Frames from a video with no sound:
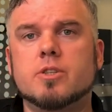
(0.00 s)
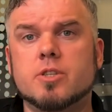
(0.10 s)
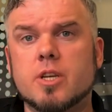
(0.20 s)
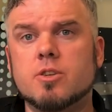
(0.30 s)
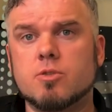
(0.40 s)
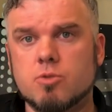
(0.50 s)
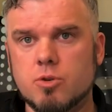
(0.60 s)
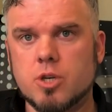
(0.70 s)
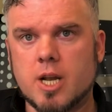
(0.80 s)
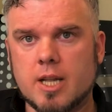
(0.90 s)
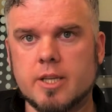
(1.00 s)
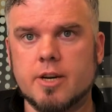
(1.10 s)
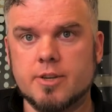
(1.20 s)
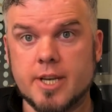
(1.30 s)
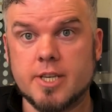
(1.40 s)
to send crucial
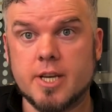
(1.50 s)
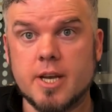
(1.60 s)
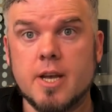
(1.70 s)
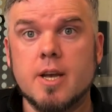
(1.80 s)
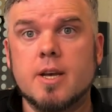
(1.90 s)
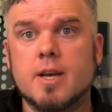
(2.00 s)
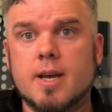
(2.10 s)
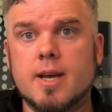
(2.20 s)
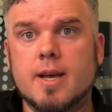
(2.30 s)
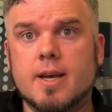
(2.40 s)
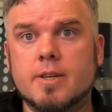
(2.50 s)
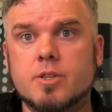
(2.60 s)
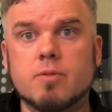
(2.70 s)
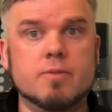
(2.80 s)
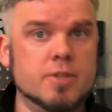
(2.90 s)
healthcare data
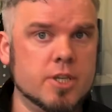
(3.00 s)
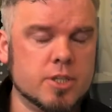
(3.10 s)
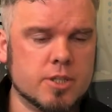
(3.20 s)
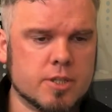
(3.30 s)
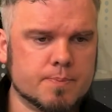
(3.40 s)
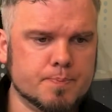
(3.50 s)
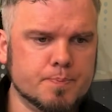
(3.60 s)
to physicians.